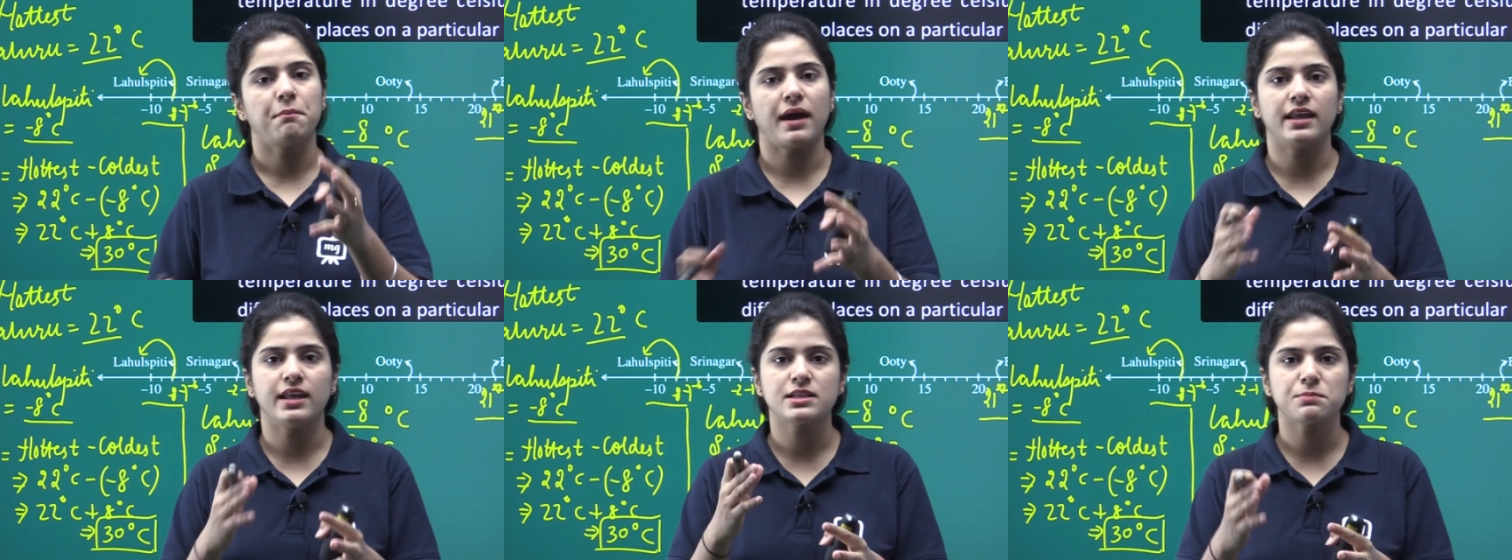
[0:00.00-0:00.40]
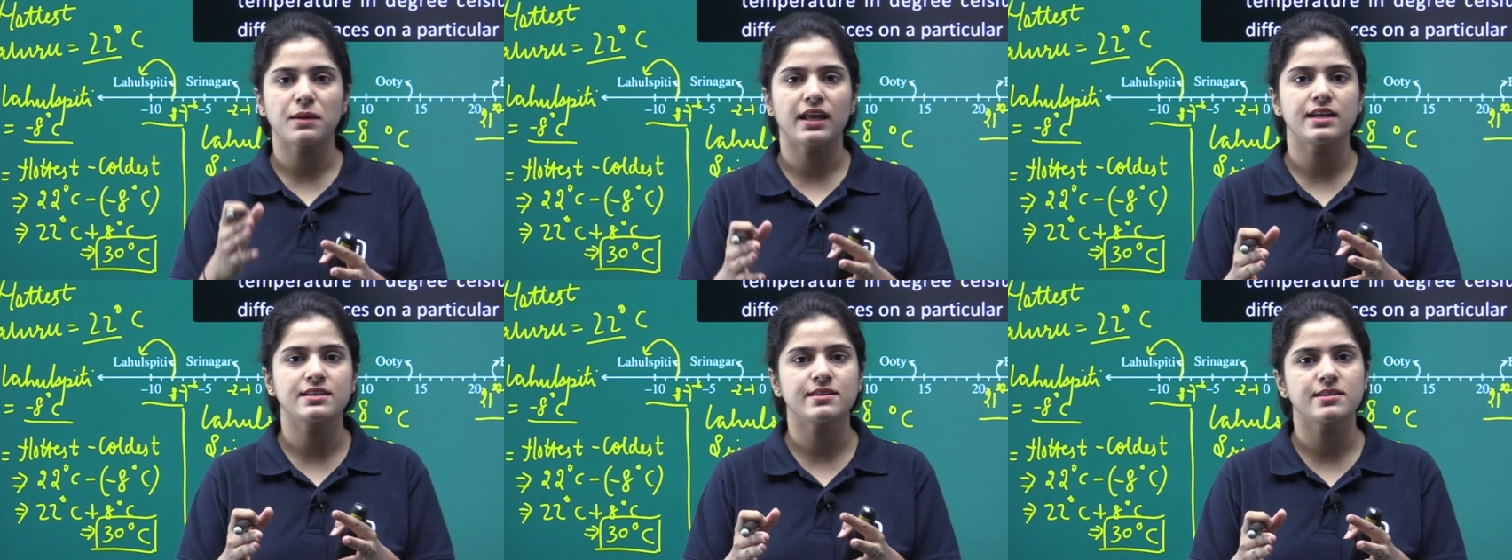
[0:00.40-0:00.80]
minus
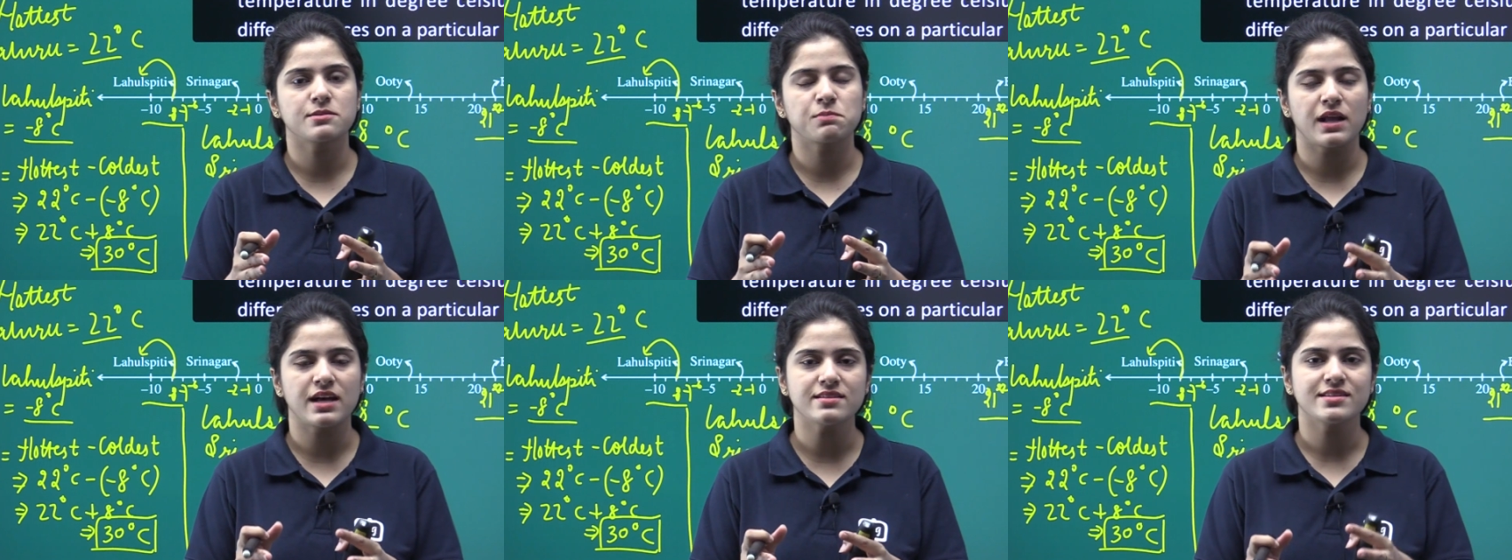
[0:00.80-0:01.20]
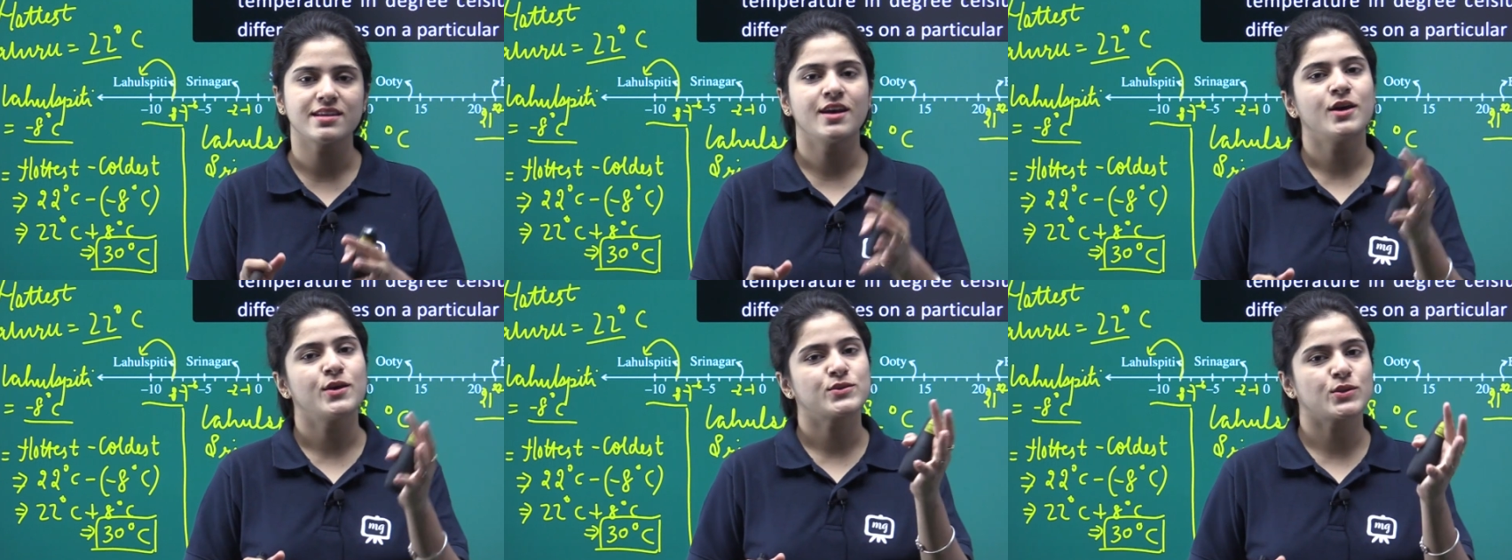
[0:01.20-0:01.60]
minus is plus.
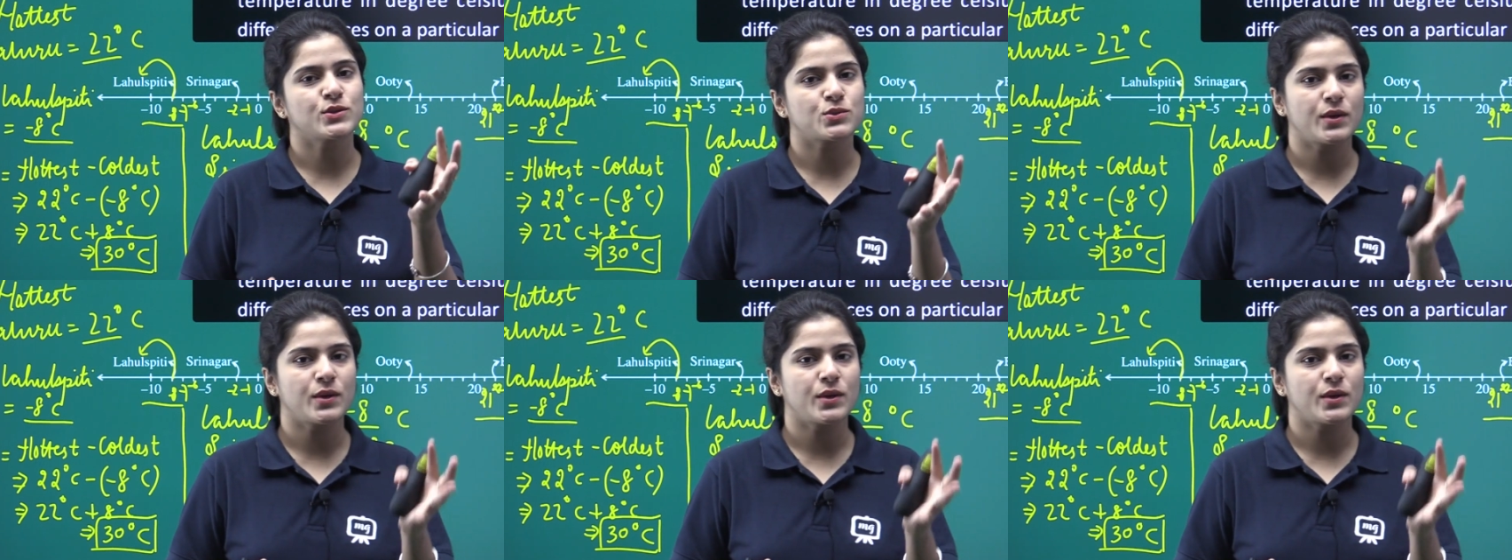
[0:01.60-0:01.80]
So,